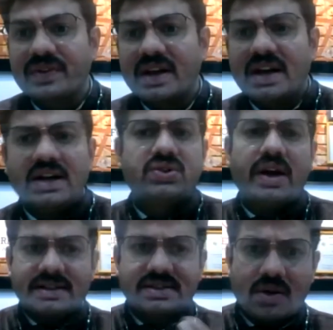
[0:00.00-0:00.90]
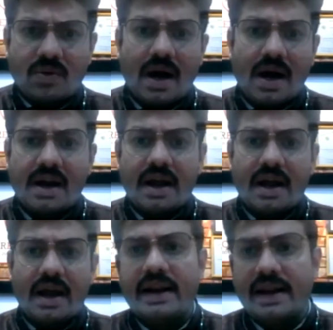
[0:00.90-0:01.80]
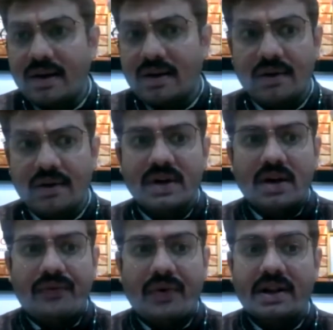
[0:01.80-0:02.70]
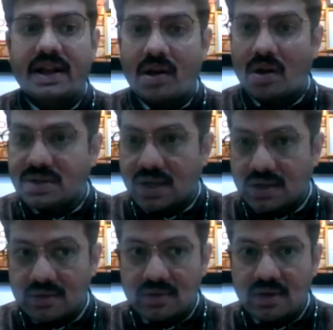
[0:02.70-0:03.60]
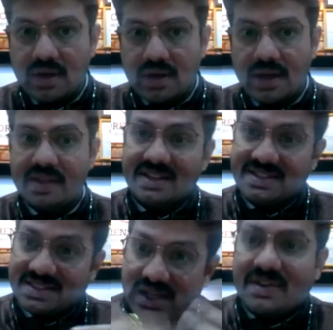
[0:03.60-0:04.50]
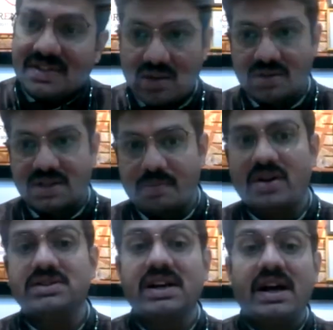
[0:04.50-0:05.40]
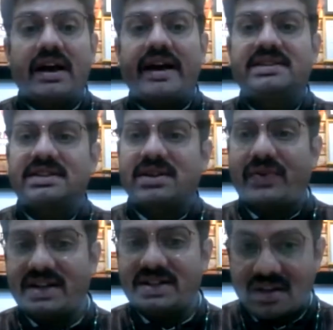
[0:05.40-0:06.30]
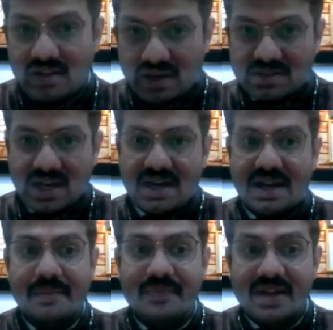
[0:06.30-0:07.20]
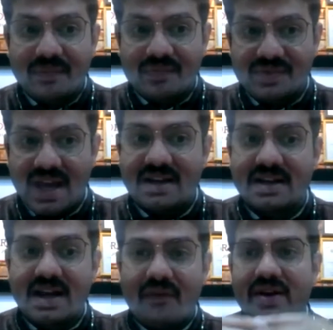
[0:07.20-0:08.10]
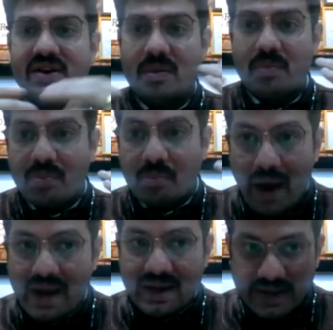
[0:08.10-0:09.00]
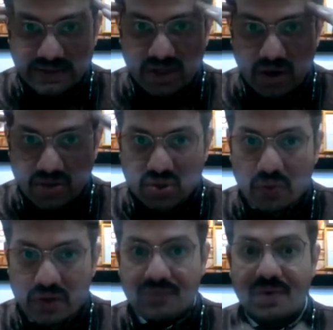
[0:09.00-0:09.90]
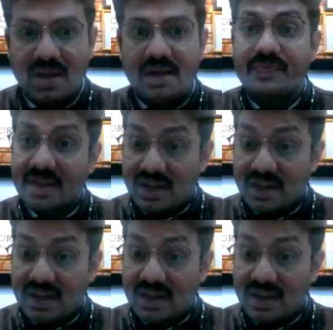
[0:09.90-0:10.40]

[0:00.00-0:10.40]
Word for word: So it doesn't require any kind of further logic. This itself is a logic because it's, it's a very general understanding that when your mind is not so very free,